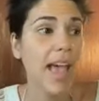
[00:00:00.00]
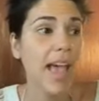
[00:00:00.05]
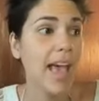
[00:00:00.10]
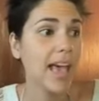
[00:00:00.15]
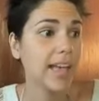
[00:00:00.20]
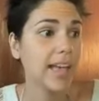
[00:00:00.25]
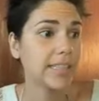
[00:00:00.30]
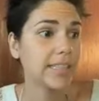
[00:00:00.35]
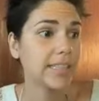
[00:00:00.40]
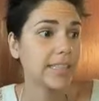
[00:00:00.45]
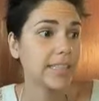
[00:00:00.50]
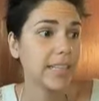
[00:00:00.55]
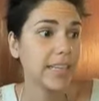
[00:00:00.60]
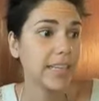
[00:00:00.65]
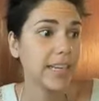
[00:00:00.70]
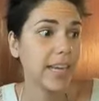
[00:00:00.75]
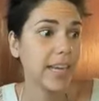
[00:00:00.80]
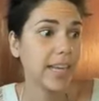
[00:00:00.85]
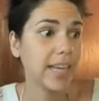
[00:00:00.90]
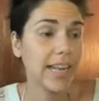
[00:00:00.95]
And
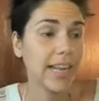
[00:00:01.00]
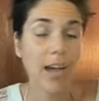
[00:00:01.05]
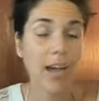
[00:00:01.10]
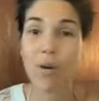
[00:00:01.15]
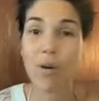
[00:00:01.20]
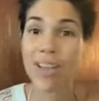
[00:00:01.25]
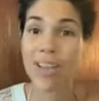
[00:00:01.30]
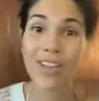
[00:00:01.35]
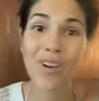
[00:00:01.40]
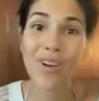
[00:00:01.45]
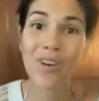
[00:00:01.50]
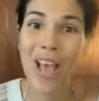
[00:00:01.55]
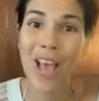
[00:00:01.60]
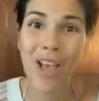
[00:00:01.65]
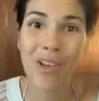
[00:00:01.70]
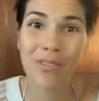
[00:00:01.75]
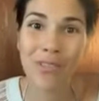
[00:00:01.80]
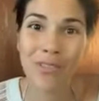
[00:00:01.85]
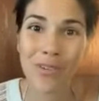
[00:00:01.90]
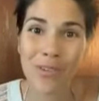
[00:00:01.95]
now I don't
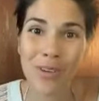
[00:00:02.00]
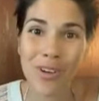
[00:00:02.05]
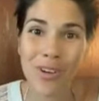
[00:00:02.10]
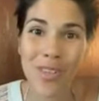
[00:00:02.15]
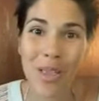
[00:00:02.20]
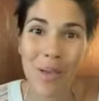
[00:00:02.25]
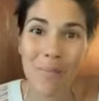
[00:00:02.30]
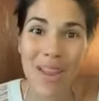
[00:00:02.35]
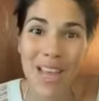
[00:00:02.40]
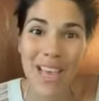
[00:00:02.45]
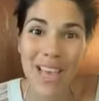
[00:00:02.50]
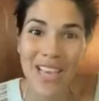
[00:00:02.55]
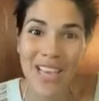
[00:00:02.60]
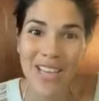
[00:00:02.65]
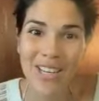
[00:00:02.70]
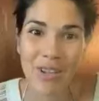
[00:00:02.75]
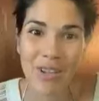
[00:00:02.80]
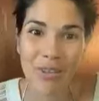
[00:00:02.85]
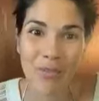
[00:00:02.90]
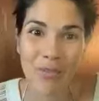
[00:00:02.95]
have to, because I'm
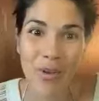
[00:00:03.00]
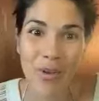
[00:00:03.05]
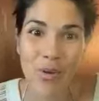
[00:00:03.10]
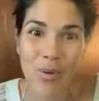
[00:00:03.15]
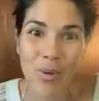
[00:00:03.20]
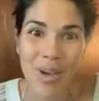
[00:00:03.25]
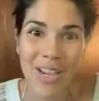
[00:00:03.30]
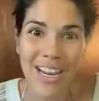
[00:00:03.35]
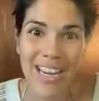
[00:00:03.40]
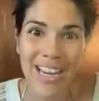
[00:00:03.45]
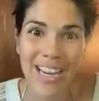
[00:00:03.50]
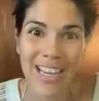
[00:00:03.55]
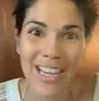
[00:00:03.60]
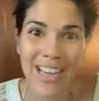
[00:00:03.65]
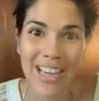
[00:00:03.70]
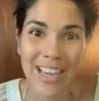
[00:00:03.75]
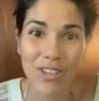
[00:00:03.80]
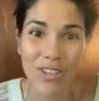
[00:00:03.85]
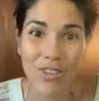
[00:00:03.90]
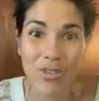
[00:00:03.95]
negative so quickly.
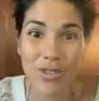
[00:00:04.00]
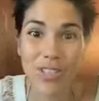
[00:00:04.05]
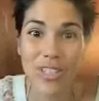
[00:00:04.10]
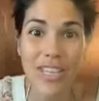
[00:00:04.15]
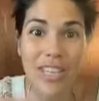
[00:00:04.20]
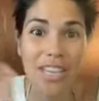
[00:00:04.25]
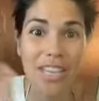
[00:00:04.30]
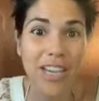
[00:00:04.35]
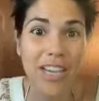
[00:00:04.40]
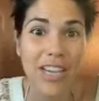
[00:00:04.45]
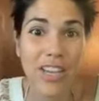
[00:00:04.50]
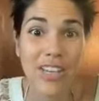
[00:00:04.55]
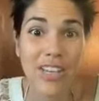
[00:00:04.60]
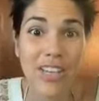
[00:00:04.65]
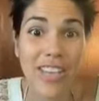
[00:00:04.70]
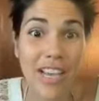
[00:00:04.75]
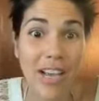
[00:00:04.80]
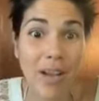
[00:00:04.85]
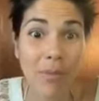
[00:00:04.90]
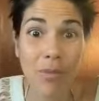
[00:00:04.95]
And usually it can
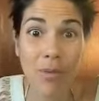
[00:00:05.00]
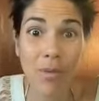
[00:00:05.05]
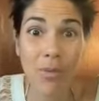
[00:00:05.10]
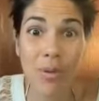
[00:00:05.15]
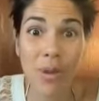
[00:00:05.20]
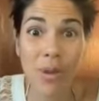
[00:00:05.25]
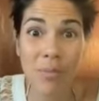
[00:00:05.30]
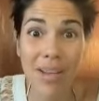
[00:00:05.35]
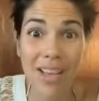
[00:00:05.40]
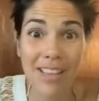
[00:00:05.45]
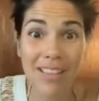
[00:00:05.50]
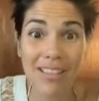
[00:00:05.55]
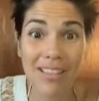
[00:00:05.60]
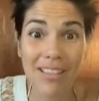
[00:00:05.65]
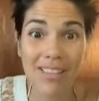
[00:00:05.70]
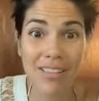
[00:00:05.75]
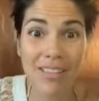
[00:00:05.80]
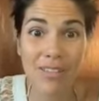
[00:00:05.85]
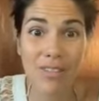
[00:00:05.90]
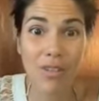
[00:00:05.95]
take up to 3
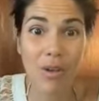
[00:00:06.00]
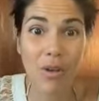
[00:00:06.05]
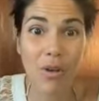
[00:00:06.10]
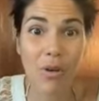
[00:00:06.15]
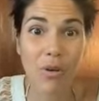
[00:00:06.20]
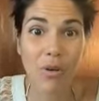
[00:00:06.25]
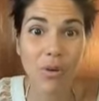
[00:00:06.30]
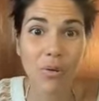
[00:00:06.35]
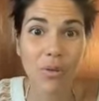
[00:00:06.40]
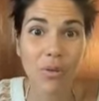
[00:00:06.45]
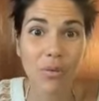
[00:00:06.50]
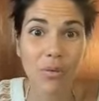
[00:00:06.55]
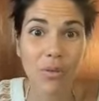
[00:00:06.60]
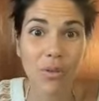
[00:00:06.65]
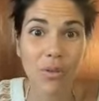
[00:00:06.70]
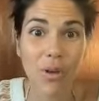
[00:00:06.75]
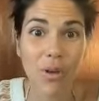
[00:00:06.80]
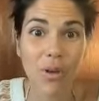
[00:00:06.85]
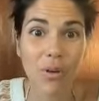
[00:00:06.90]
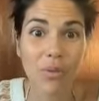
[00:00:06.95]
months. So,
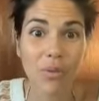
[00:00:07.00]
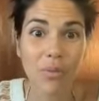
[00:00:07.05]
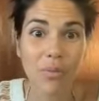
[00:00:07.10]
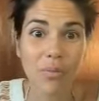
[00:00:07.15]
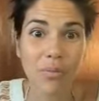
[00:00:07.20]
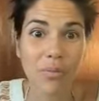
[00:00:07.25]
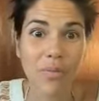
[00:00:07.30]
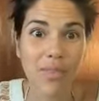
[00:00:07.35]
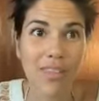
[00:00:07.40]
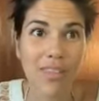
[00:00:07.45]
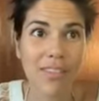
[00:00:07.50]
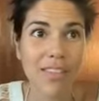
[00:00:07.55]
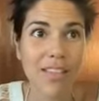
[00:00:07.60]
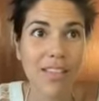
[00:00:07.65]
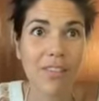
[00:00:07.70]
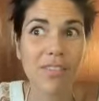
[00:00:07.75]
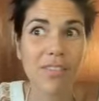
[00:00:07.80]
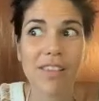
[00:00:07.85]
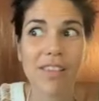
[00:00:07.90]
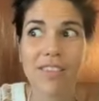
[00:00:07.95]
this
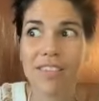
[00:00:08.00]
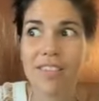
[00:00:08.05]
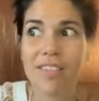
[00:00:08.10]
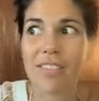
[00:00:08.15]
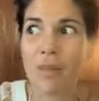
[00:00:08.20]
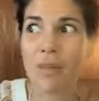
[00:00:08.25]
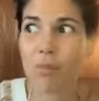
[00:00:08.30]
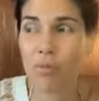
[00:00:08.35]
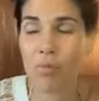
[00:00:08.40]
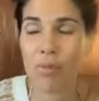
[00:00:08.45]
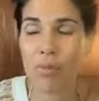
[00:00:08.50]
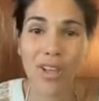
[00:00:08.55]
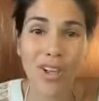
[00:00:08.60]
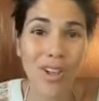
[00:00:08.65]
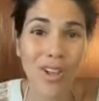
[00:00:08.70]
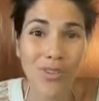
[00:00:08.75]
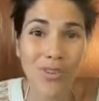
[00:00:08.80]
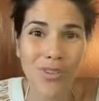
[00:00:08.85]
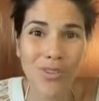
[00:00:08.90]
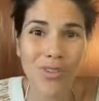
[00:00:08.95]
gives us a step to be
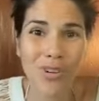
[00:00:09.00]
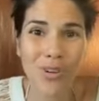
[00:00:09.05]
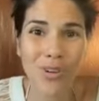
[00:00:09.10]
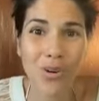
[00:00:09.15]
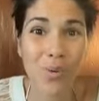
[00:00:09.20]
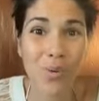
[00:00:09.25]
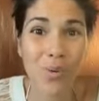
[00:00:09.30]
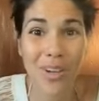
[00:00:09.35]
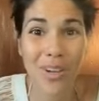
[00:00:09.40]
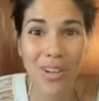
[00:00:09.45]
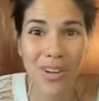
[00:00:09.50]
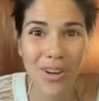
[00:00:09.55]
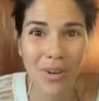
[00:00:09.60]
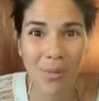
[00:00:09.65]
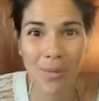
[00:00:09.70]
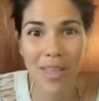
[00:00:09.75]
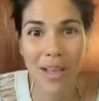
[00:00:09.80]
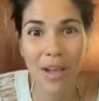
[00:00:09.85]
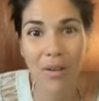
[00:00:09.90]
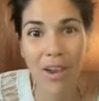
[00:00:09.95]
closer, quicker
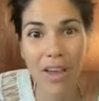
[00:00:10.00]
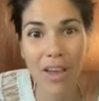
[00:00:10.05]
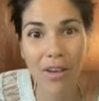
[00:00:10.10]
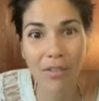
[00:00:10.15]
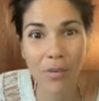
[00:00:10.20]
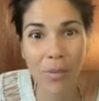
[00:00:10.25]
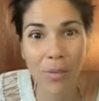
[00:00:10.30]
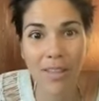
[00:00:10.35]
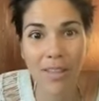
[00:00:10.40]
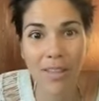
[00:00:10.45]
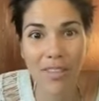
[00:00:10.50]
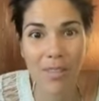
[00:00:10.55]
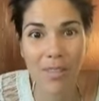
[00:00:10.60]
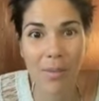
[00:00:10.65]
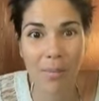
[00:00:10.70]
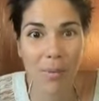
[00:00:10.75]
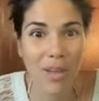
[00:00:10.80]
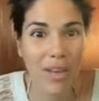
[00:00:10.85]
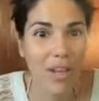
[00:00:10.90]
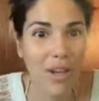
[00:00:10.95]
with our loved ones,
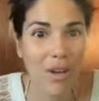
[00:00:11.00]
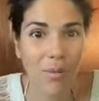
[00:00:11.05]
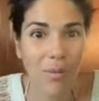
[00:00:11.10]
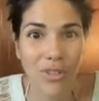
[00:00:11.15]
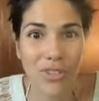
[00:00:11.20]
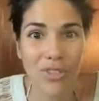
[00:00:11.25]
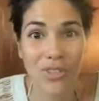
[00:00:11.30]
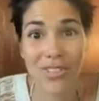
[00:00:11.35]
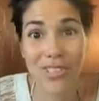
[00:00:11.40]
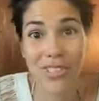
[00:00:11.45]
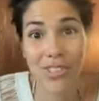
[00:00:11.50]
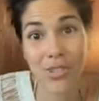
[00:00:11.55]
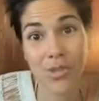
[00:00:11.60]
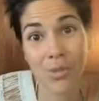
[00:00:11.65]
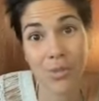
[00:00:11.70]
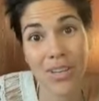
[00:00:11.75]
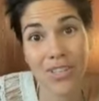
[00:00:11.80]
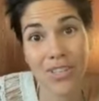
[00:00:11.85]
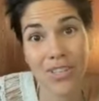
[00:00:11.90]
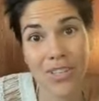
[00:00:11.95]
depending on what your
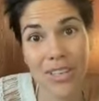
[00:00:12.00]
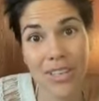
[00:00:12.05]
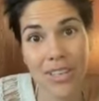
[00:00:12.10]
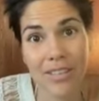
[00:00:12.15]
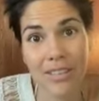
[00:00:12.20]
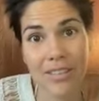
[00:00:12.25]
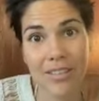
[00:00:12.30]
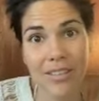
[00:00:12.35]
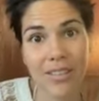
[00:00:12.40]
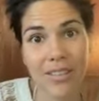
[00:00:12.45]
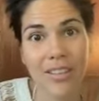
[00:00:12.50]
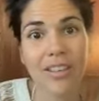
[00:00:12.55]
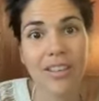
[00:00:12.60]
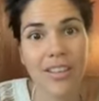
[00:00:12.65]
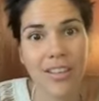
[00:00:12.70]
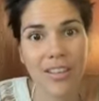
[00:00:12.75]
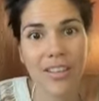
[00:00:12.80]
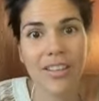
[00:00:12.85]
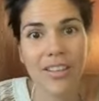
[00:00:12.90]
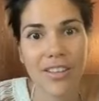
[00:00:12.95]
situation is.
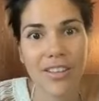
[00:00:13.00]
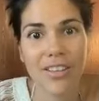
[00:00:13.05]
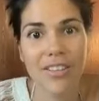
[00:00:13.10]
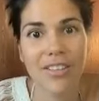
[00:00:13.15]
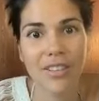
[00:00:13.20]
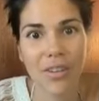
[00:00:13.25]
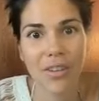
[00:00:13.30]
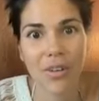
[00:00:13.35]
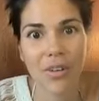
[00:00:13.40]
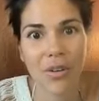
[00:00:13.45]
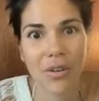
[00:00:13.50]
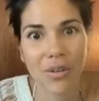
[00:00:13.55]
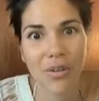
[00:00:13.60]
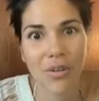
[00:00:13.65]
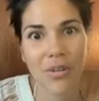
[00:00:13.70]
So